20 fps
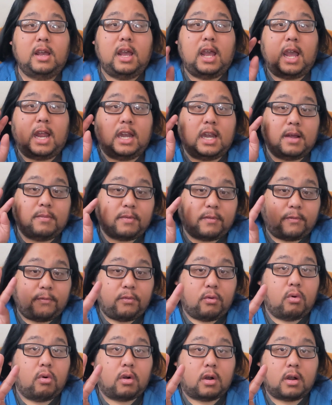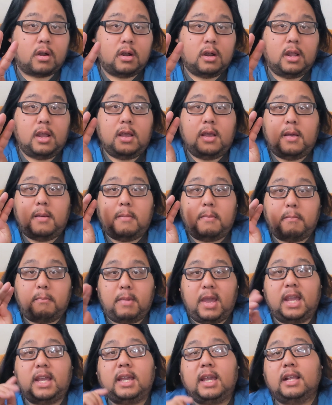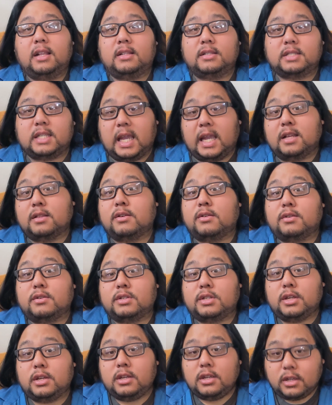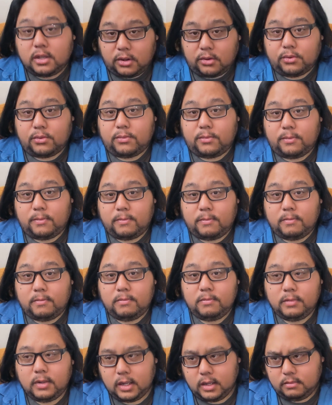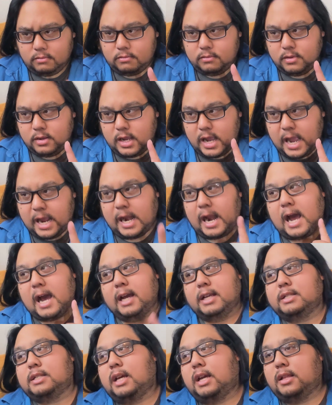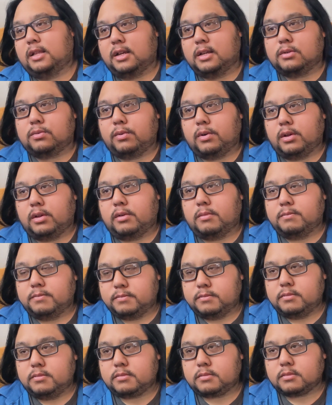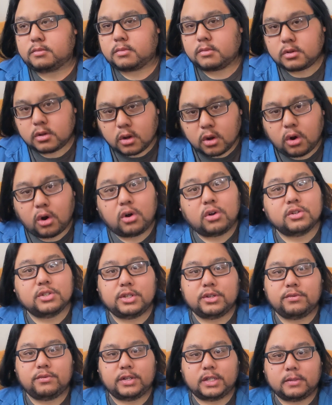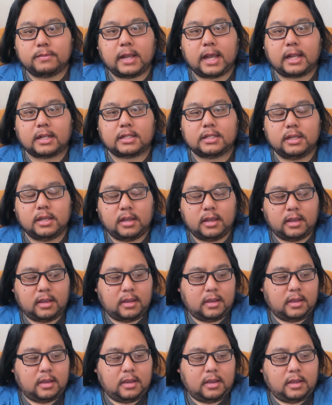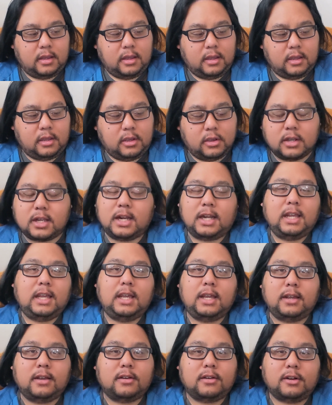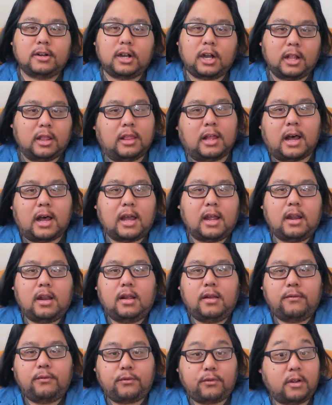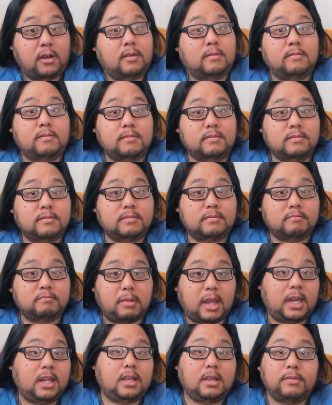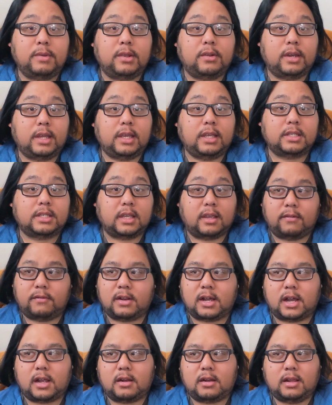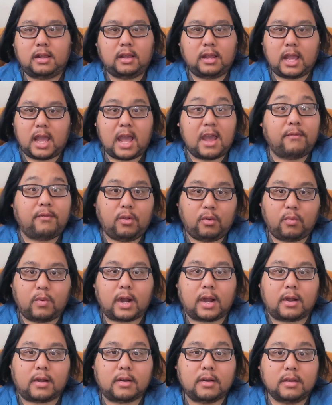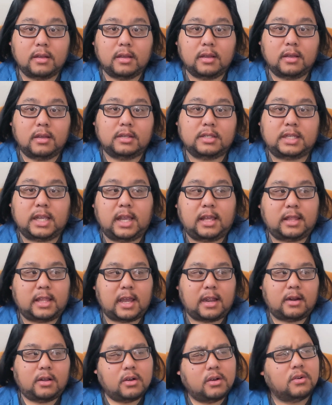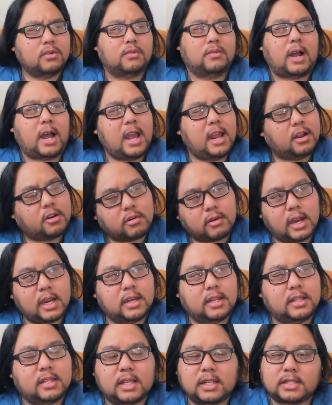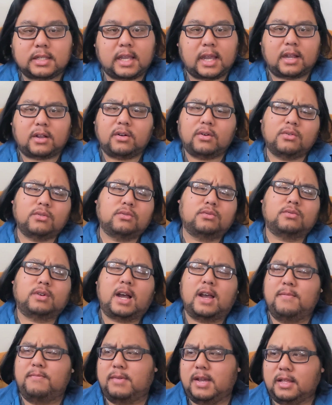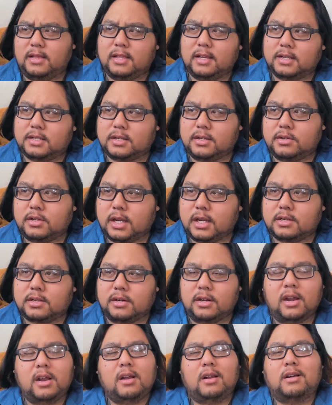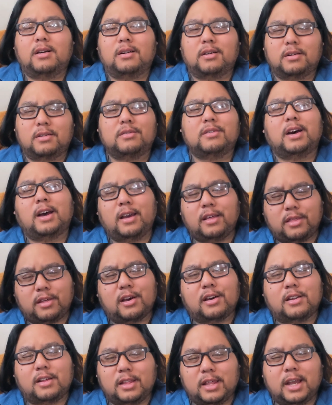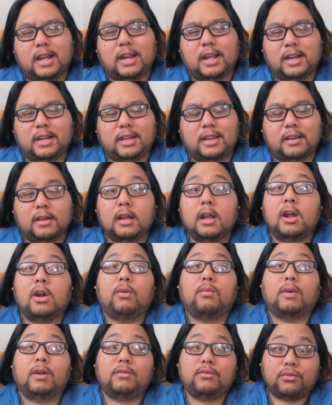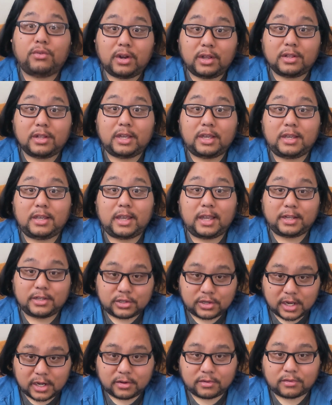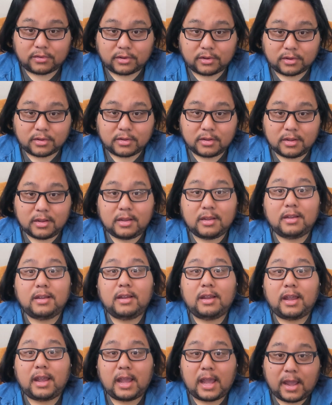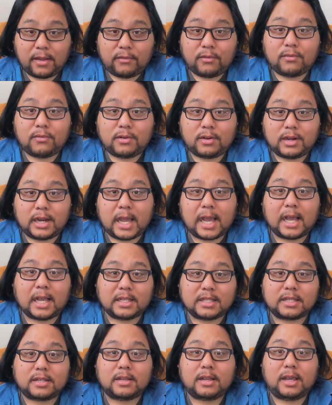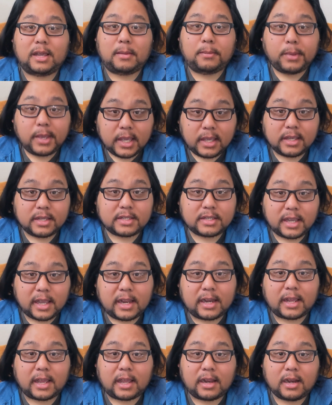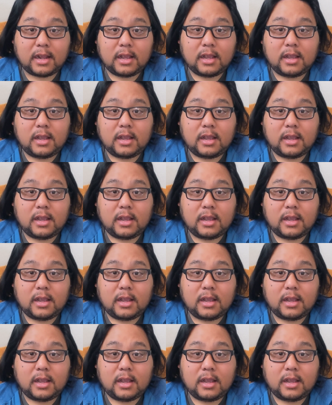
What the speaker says: And number 4, make it tailored to you. And I say this with all due respect. You're going to hear a lot from many communities, if not everywhere, saying that, oh, I created this deck. Oh, I made this suggestion. Oh, I thought of that idea. When really, in general, everyone has a piece in it.